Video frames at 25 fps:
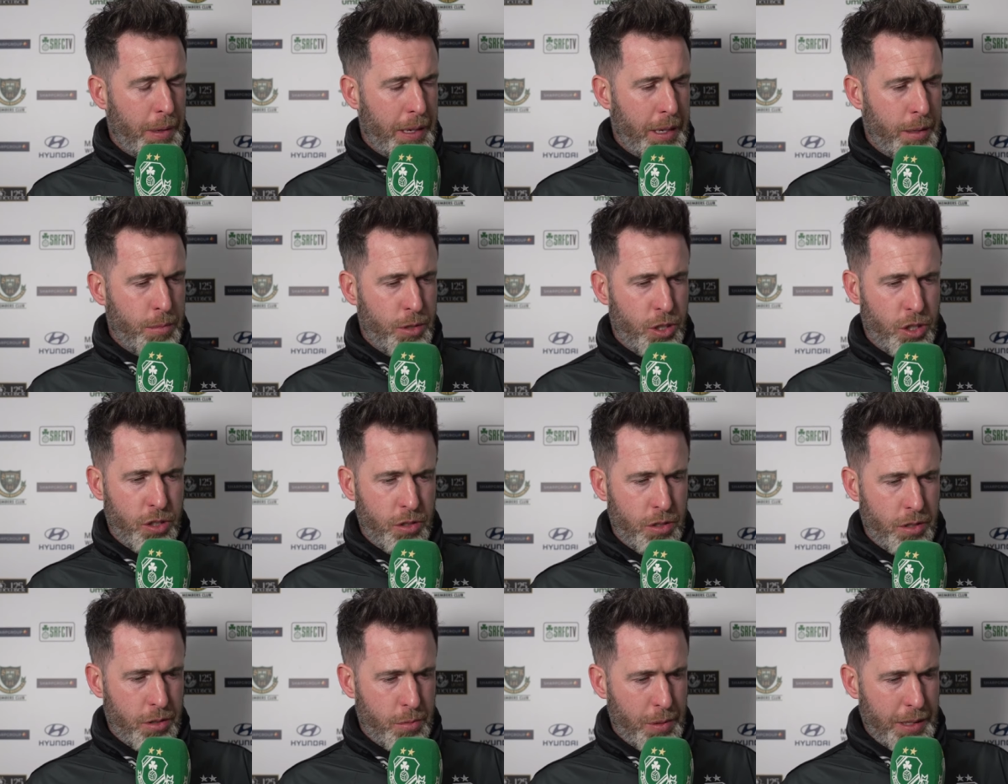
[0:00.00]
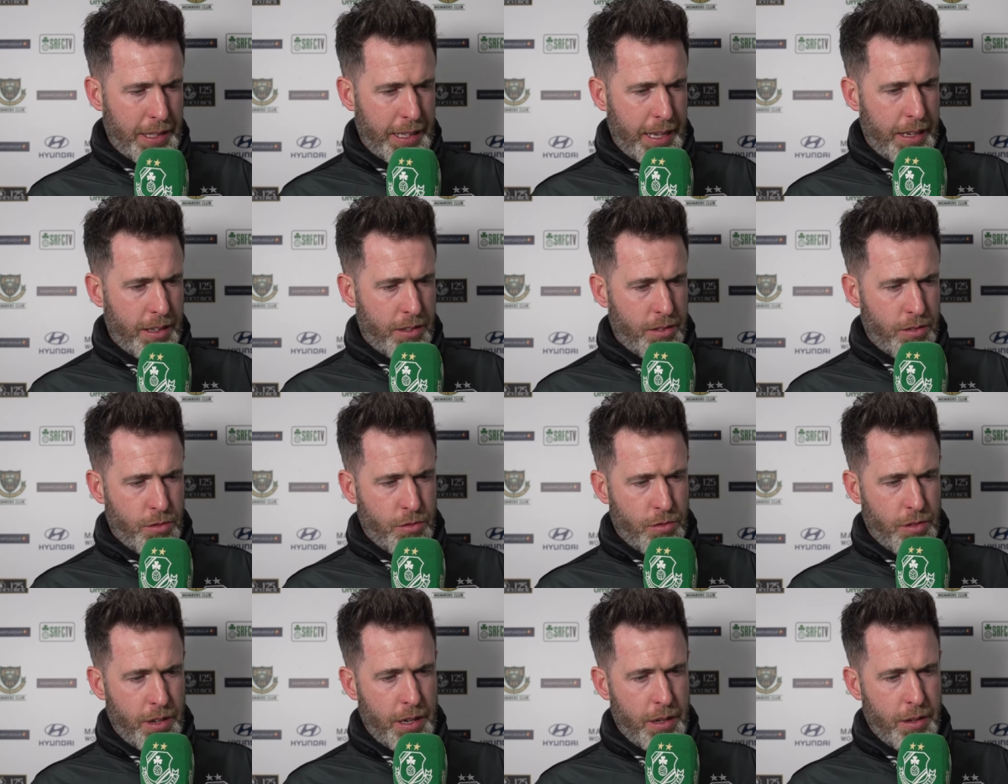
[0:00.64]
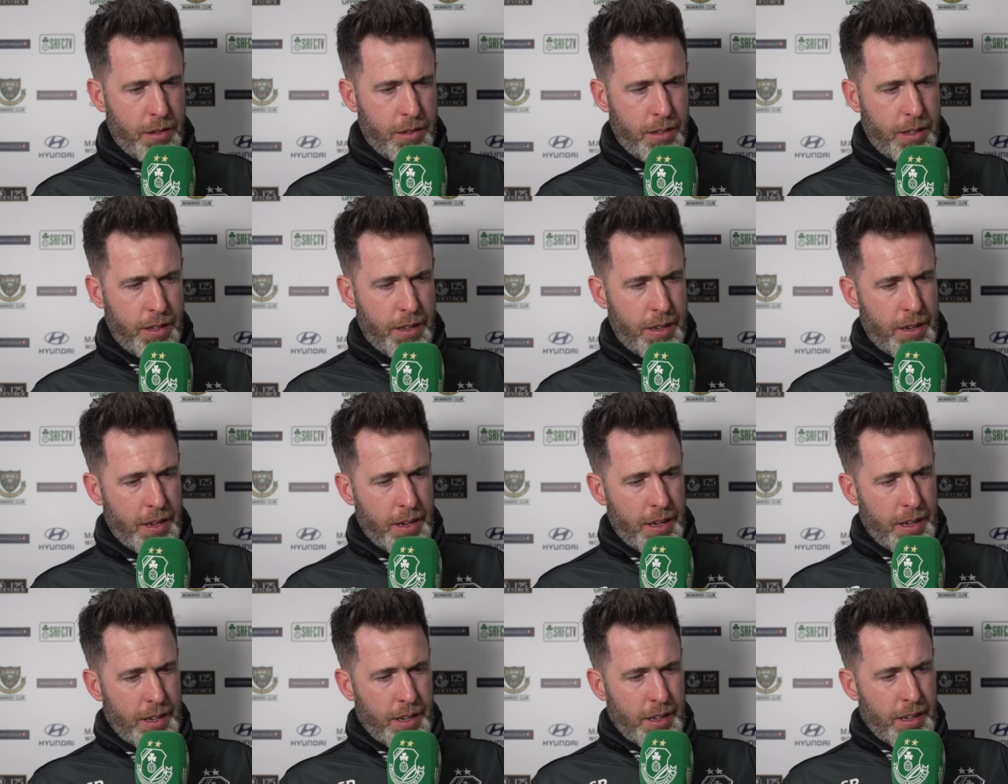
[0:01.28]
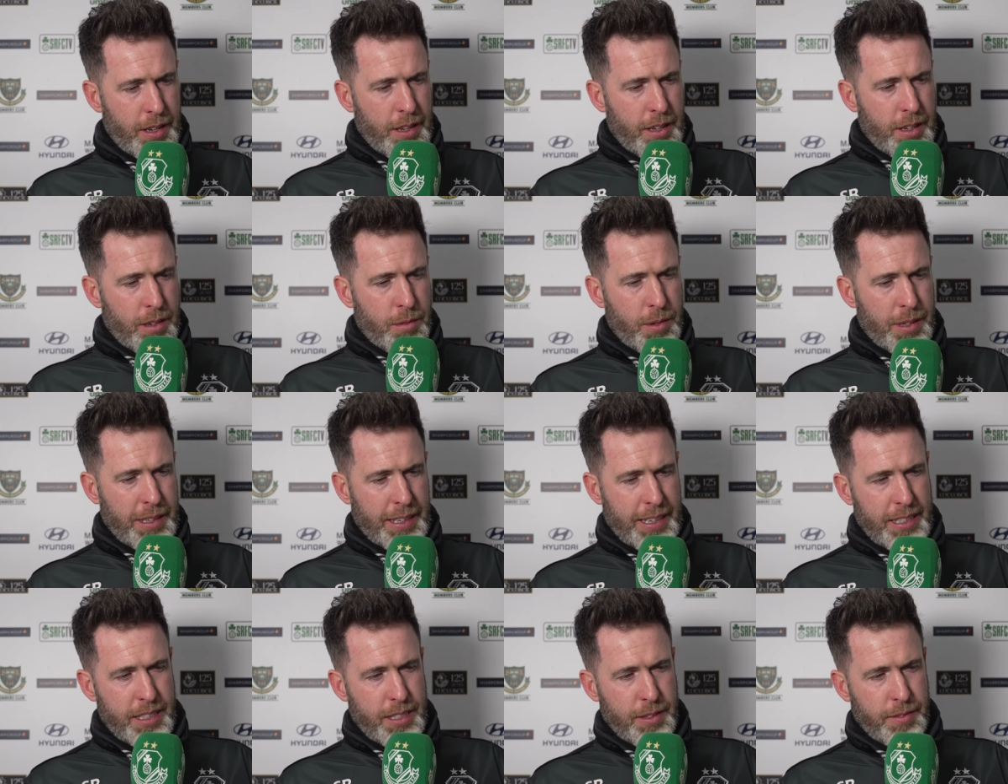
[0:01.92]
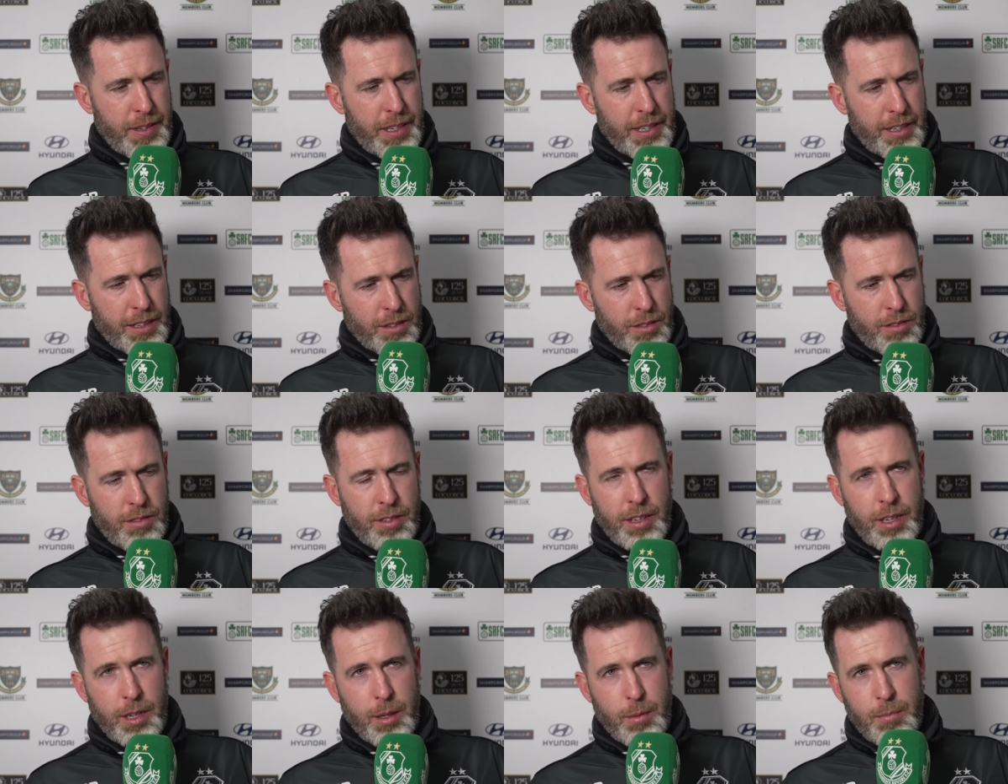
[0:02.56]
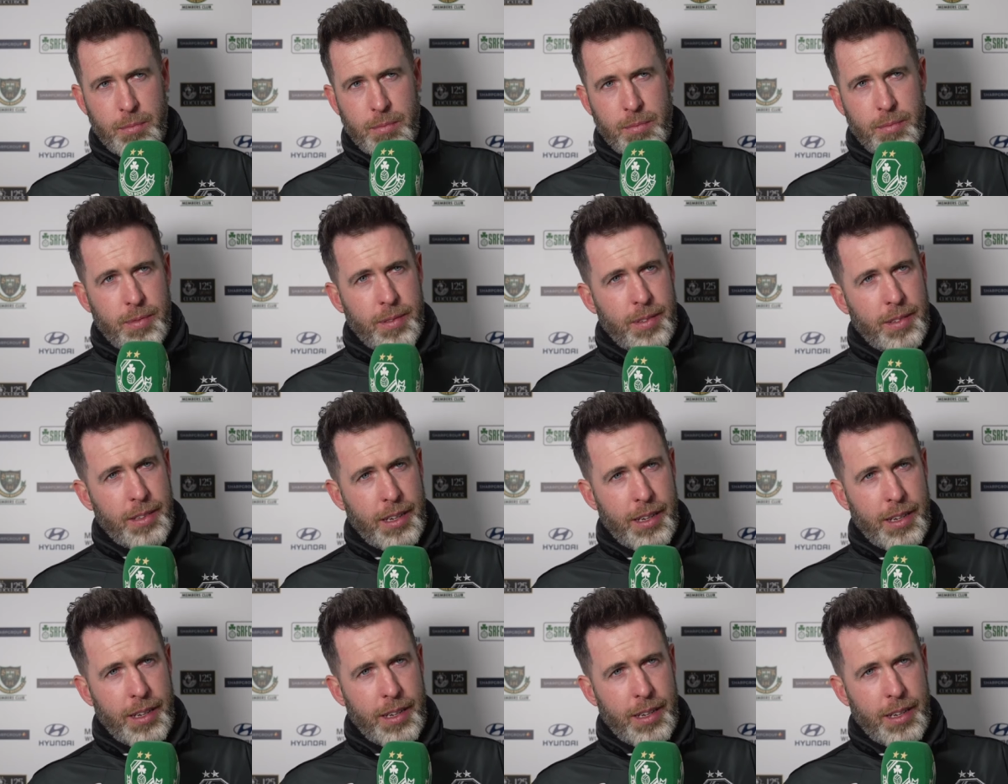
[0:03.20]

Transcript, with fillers: be. I'm sure we'll get a good crowd we're against a very good team.